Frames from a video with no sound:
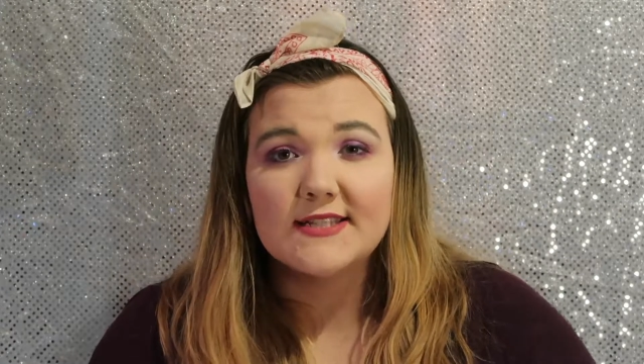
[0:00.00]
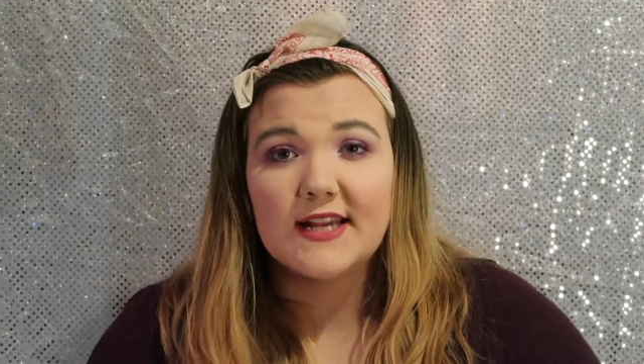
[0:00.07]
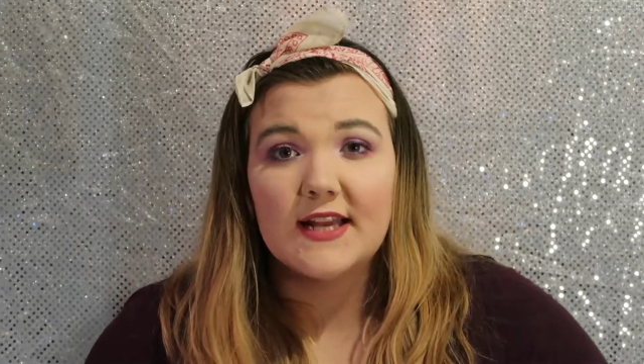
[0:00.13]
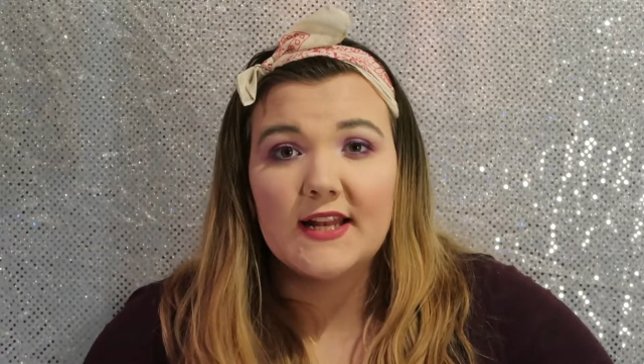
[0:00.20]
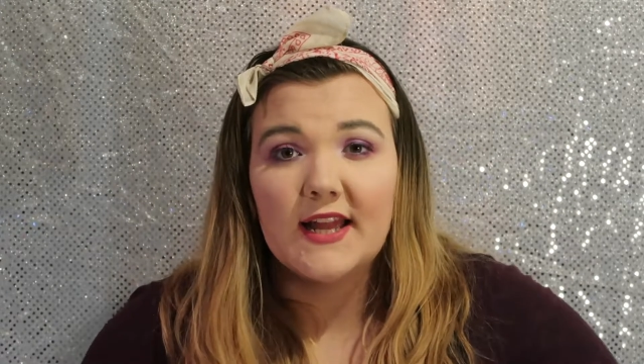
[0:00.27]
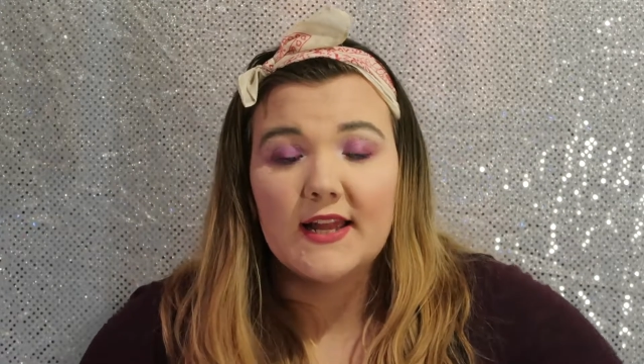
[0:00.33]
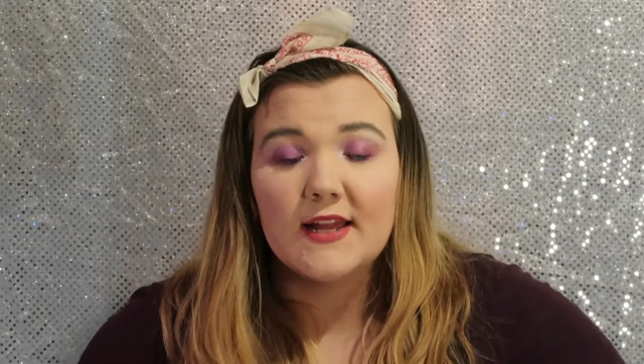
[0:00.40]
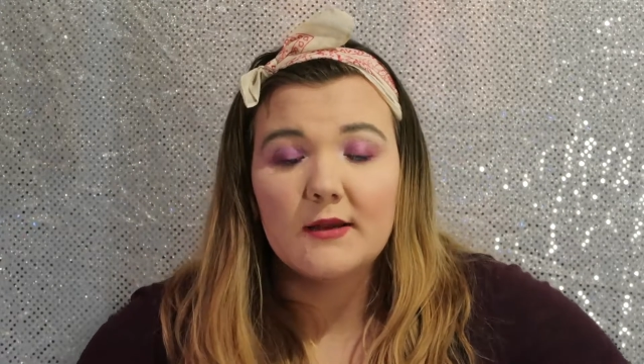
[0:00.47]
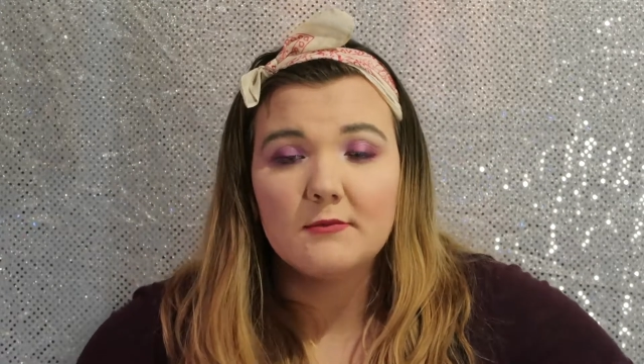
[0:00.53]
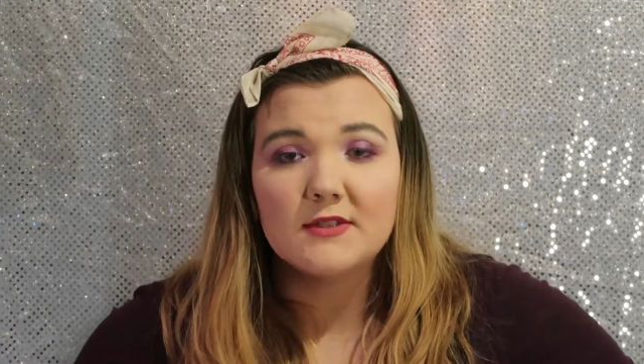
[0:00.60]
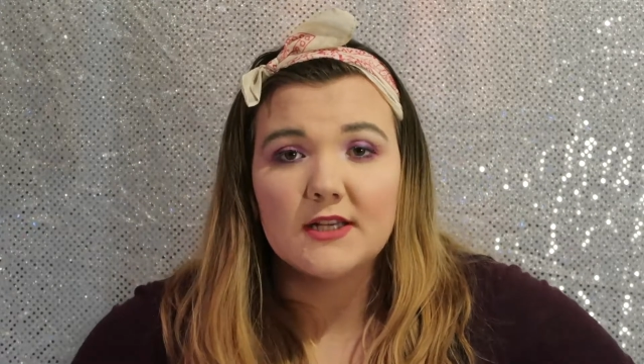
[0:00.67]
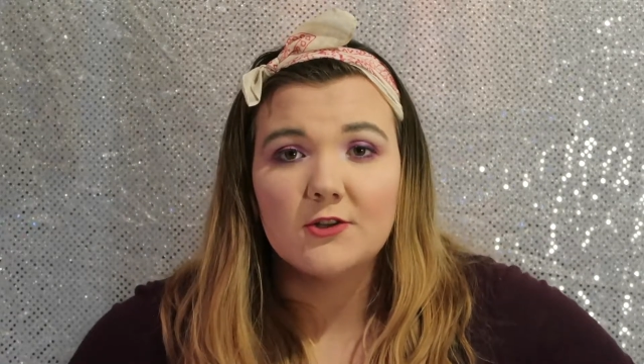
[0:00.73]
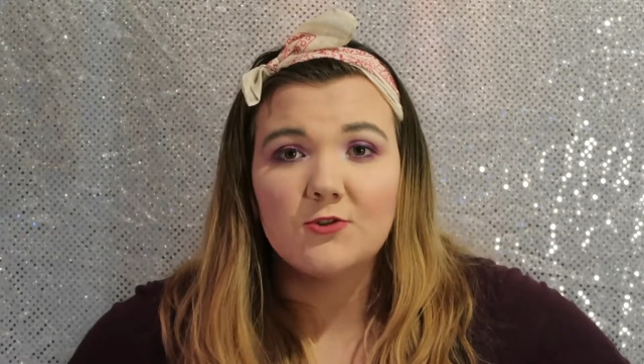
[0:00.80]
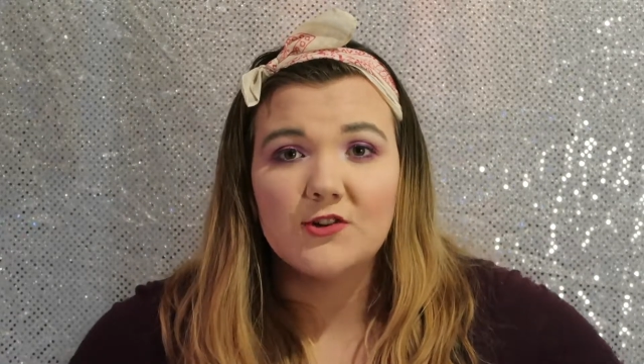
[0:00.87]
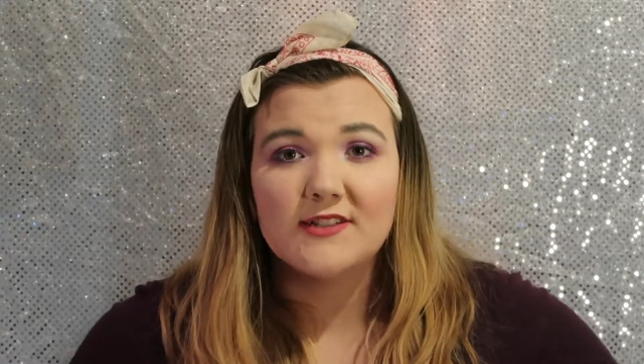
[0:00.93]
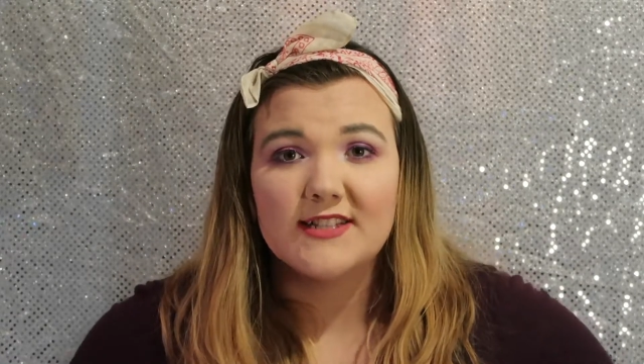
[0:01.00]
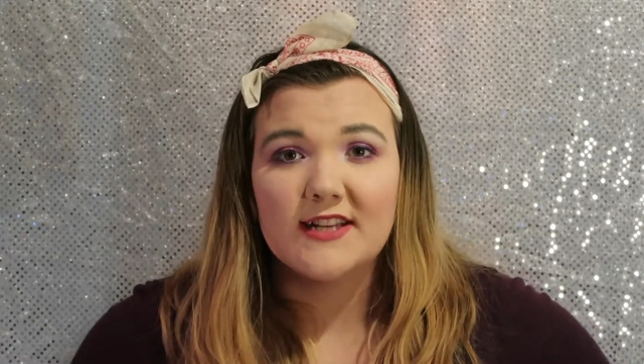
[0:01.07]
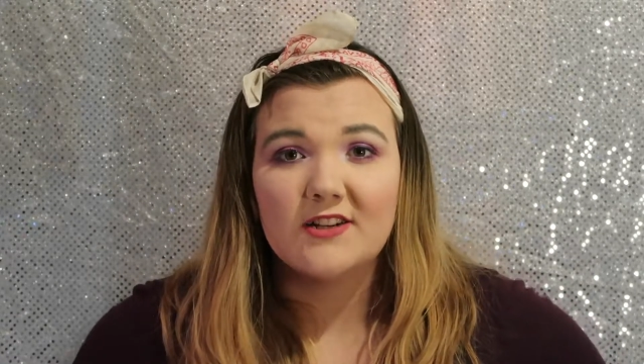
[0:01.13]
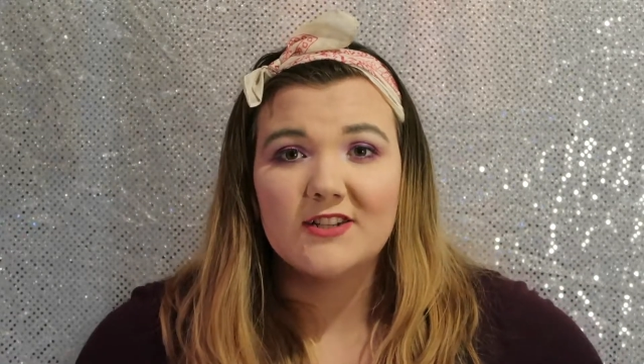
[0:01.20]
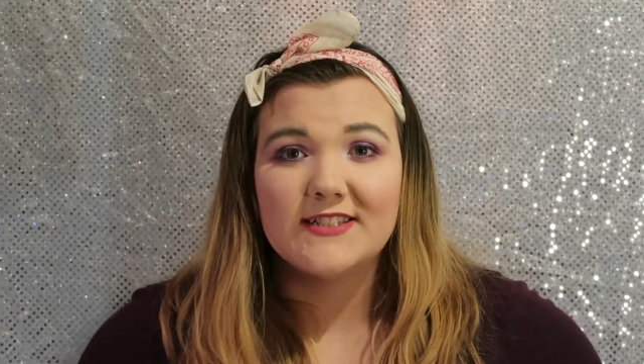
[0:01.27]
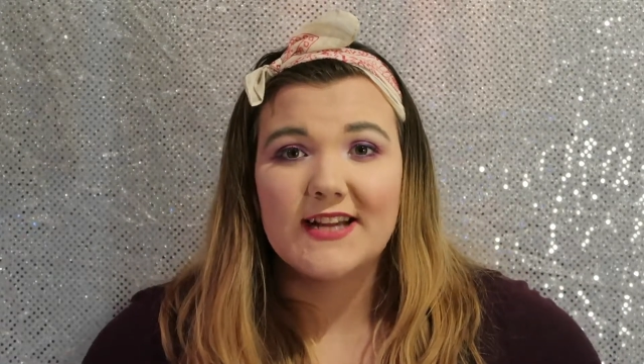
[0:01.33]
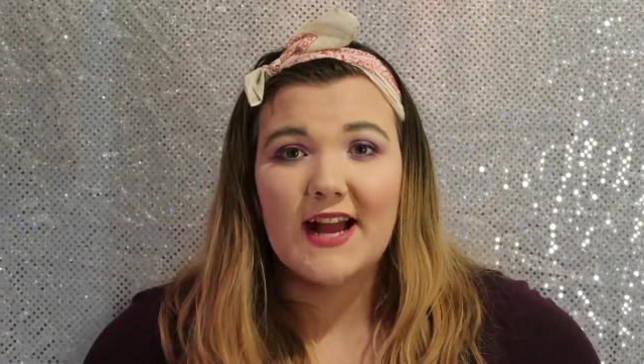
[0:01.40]
10 a.m. Central
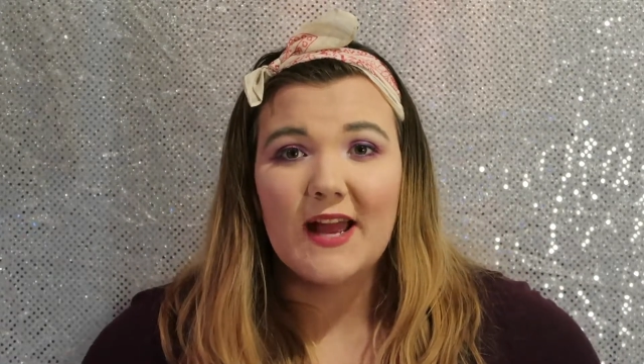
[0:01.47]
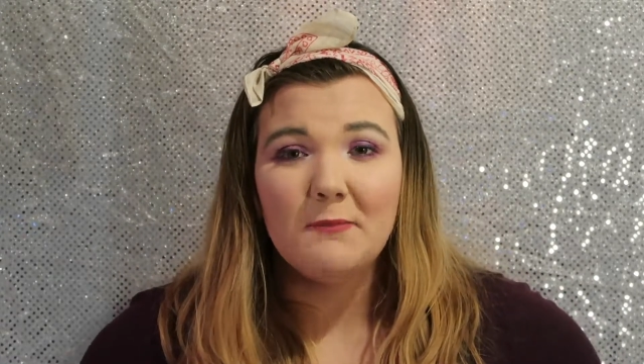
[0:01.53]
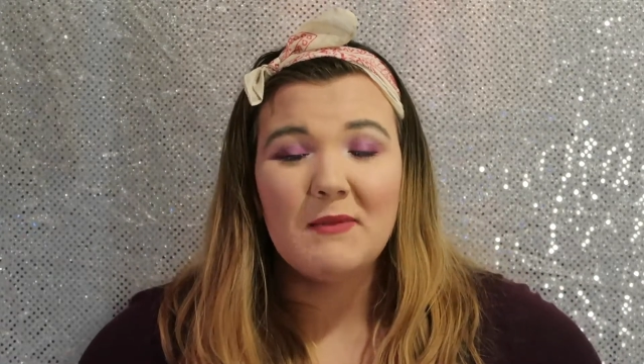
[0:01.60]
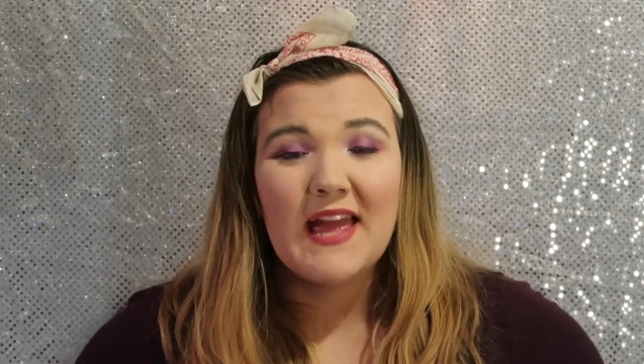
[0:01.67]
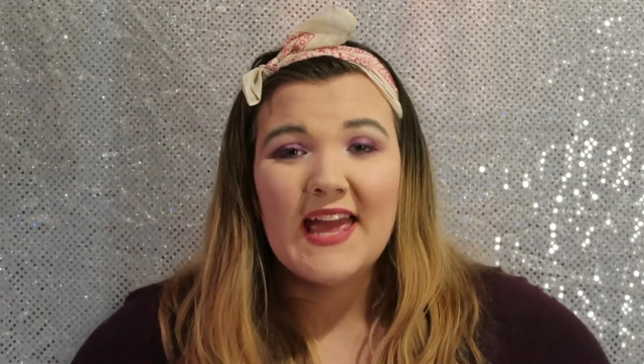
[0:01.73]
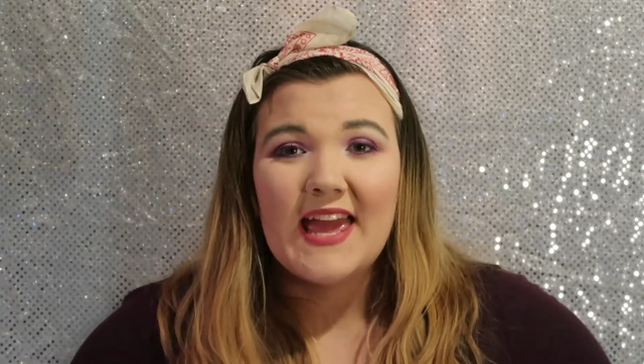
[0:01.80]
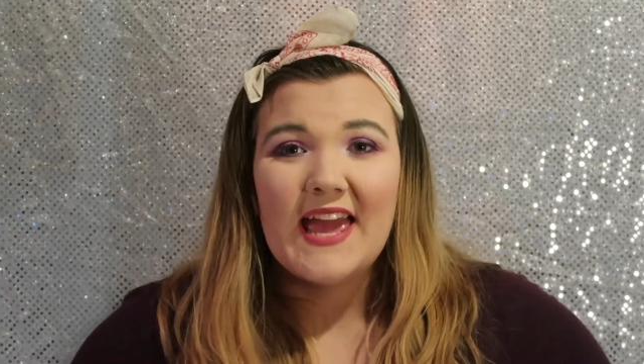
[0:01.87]
Standard Time,